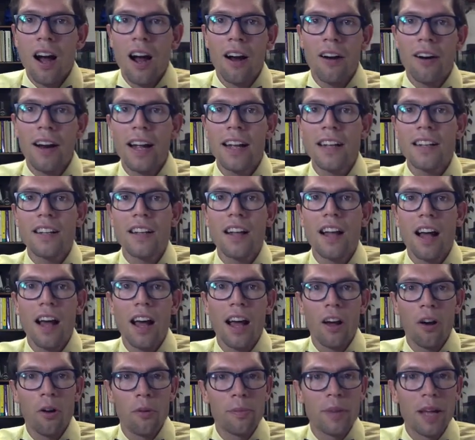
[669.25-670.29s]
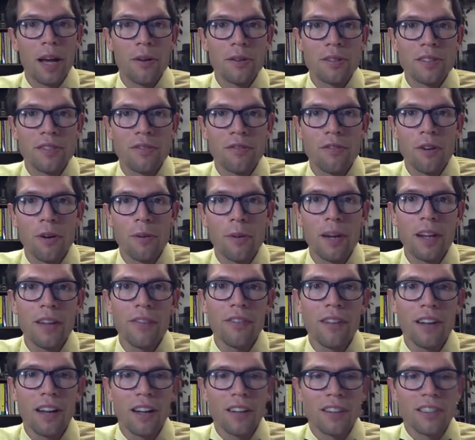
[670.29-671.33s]
All right, I hope that was
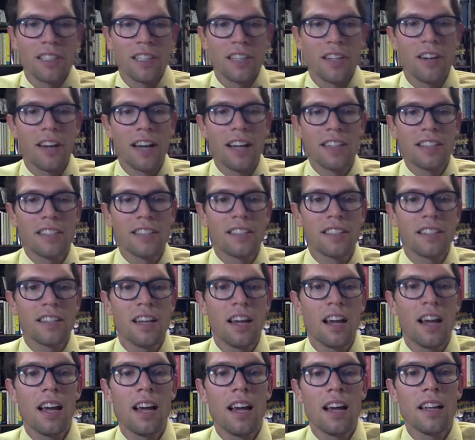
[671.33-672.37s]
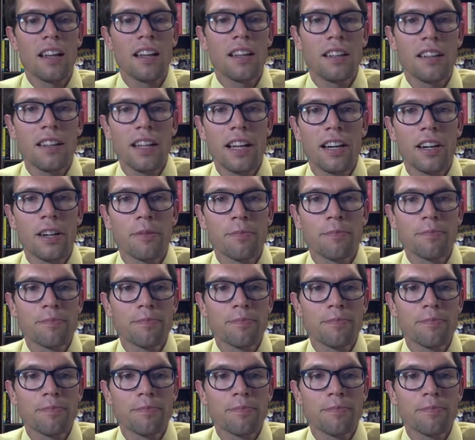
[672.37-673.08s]
informative, and I'll see you guys later.